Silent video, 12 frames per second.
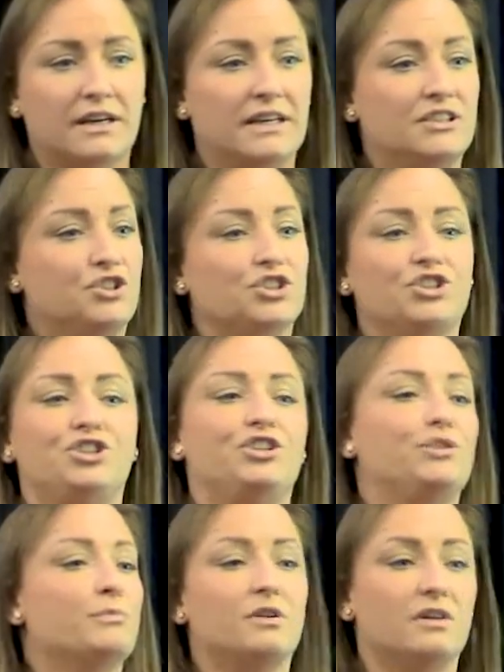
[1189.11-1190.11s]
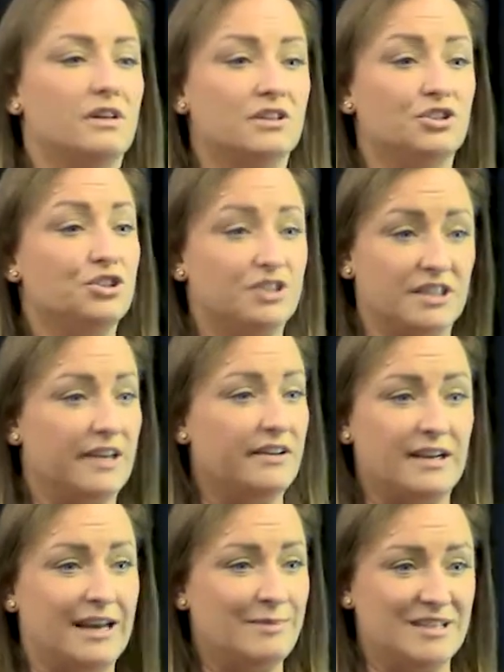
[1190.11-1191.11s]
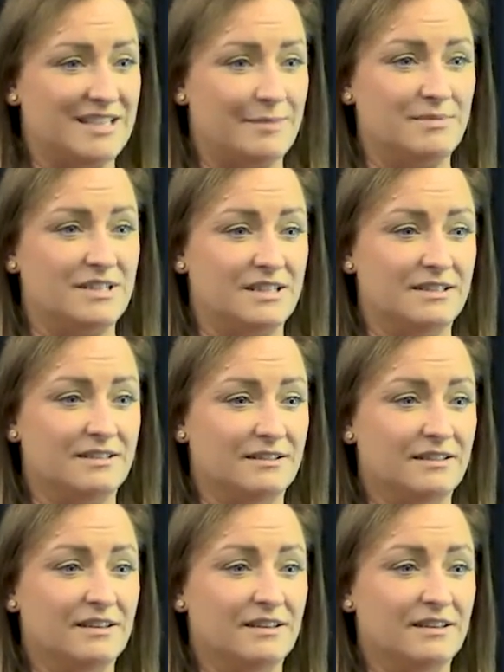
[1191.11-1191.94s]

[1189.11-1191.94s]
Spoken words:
is just humongous just to get the claim accepted.